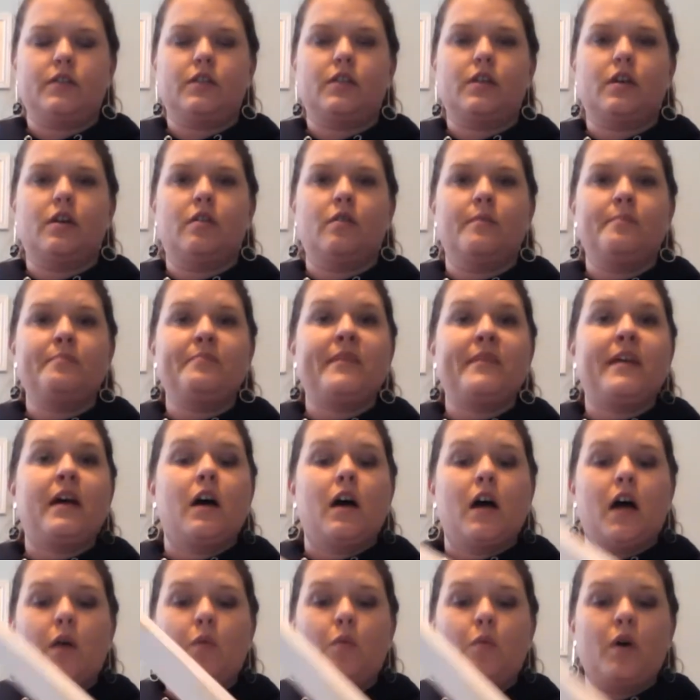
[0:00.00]
So
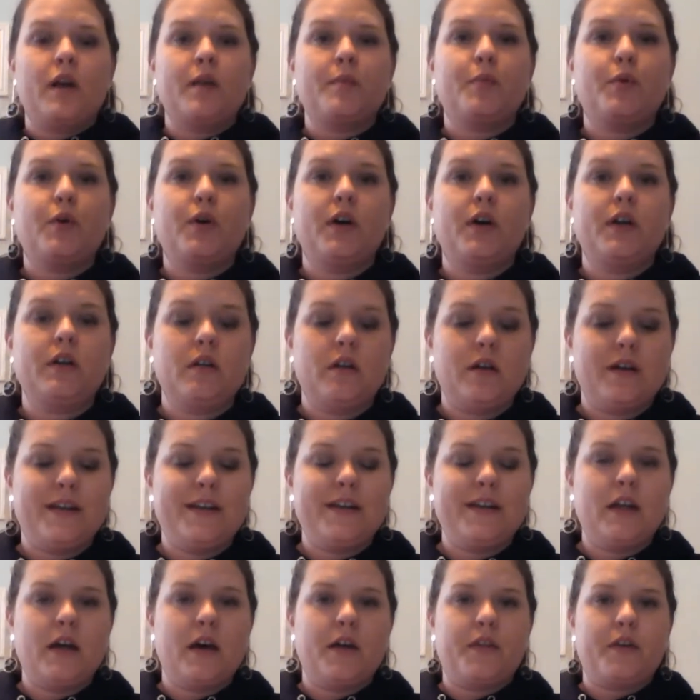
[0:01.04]
I want to put
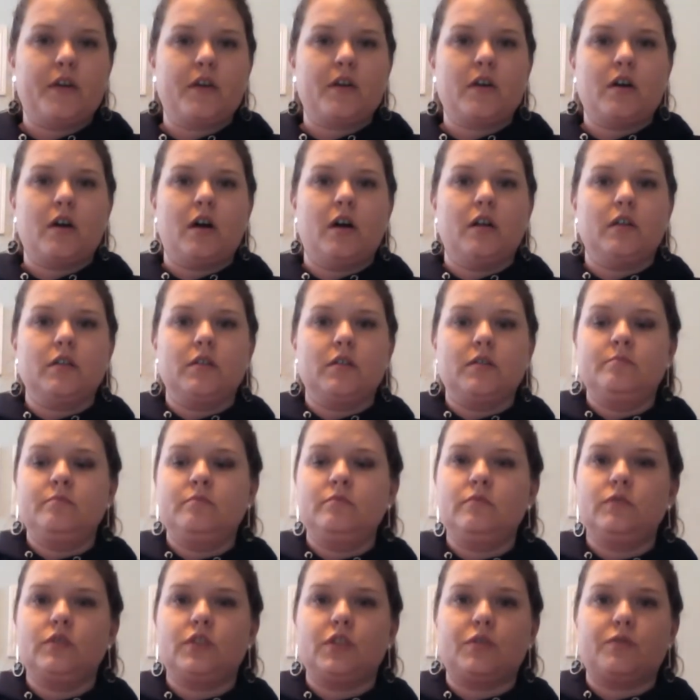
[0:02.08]
another
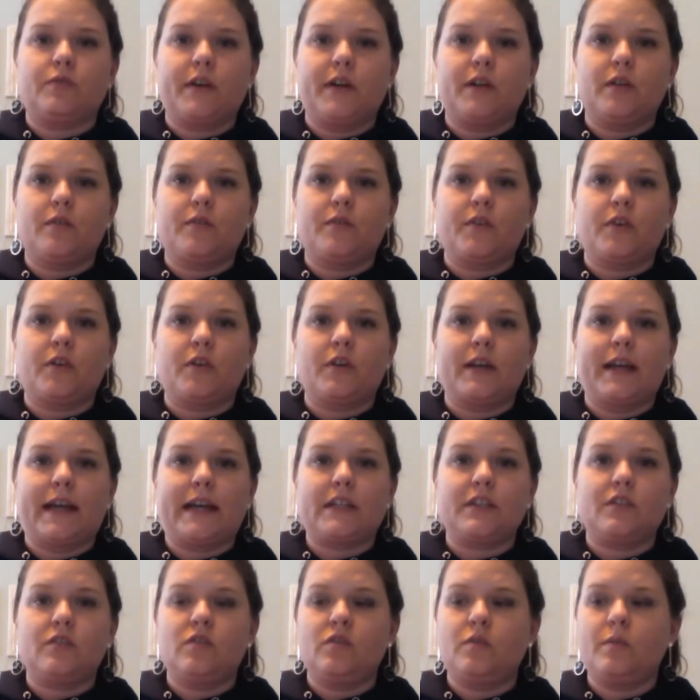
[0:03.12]
column just right over
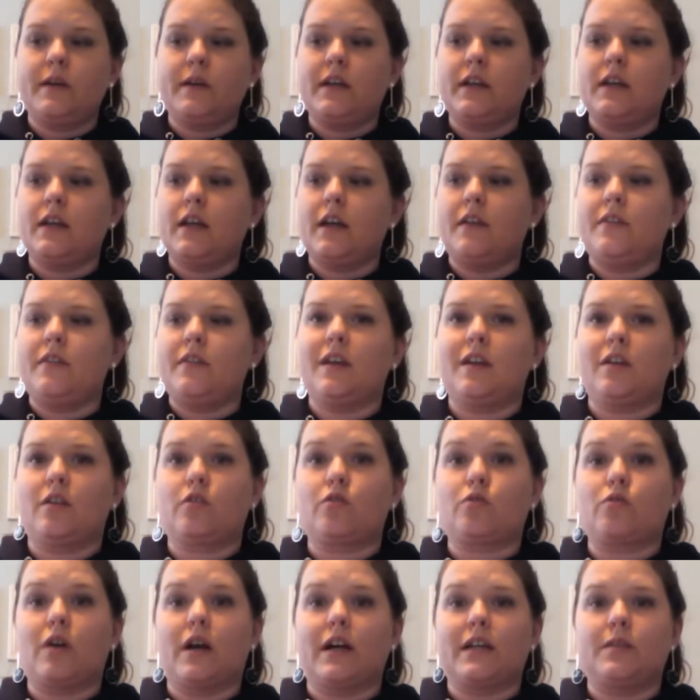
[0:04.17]
next to it and then a
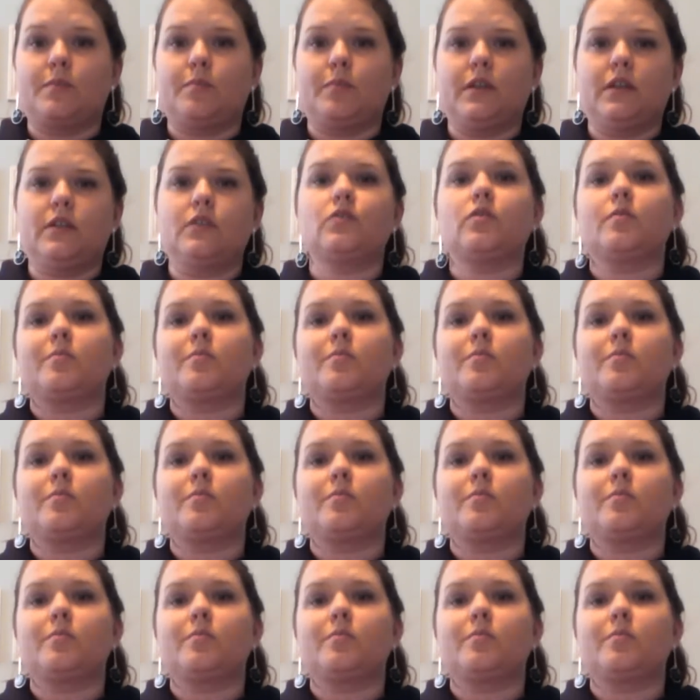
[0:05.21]
cross piece.